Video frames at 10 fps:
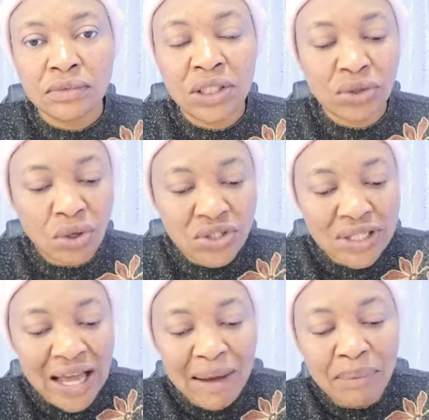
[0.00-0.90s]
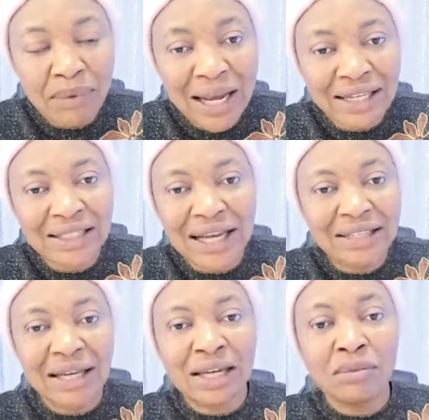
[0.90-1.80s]
It doesn't happen like
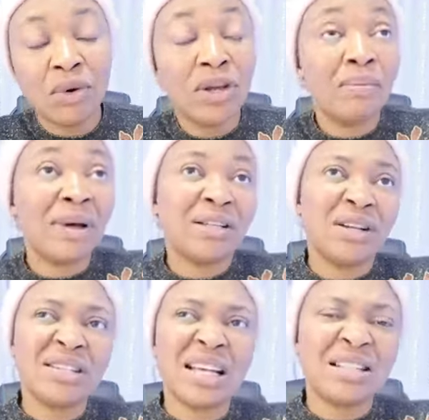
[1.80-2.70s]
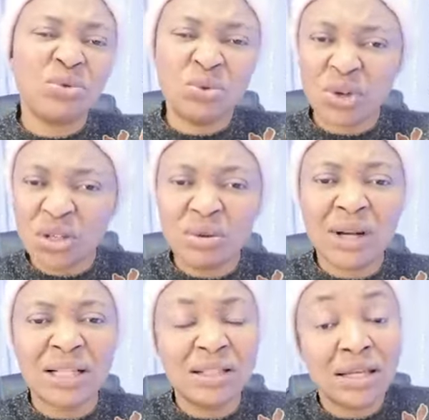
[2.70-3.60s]
that anymore. It might just as you just look
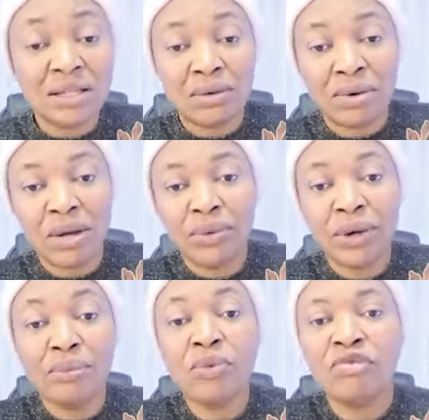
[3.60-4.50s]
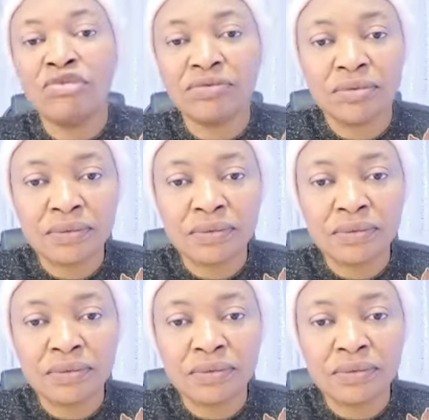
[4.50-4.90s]
at it and say, well, we move.